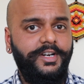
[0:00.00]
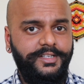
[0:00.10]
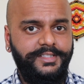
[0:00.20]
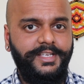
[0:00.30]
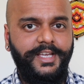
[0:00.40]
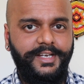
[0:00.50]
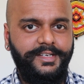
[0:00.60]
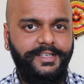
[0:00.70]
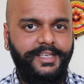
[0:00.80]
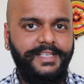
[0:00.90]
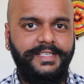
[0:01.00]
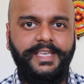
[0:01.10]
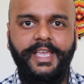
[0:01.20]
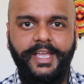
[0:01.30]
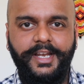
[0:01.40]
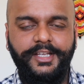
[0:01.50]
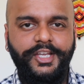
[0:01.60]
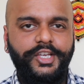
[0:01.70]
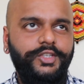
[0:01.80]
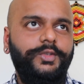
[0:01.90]
understand. Like, as a kid,
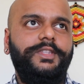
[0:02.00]
you